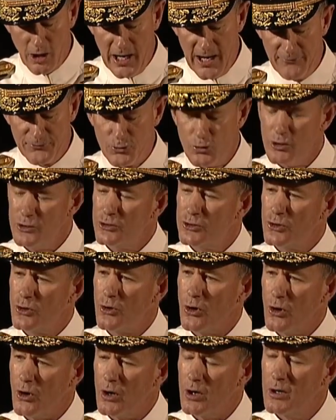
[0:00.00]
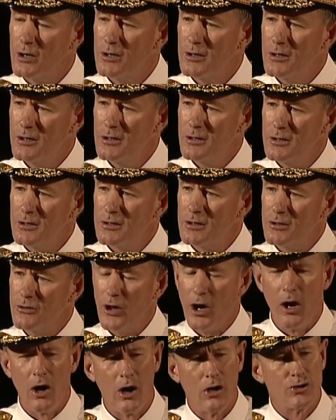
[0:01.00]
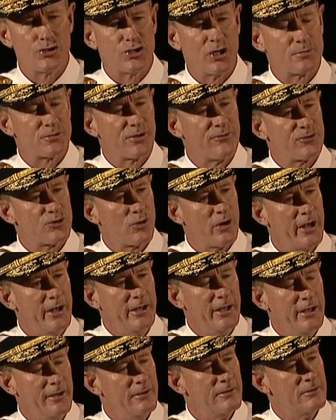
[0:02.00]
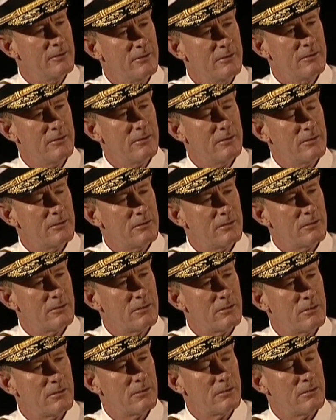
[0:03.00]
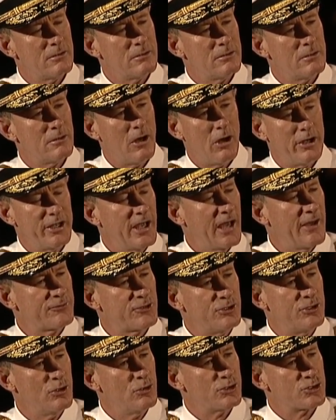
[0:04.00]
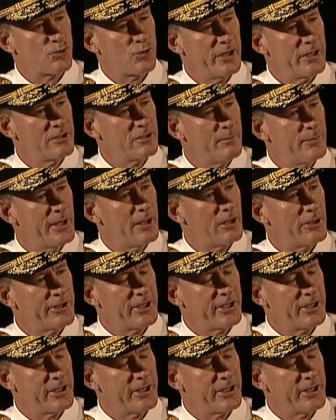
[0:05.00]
have to endure the hardships of training. All you have to do is ring the bell to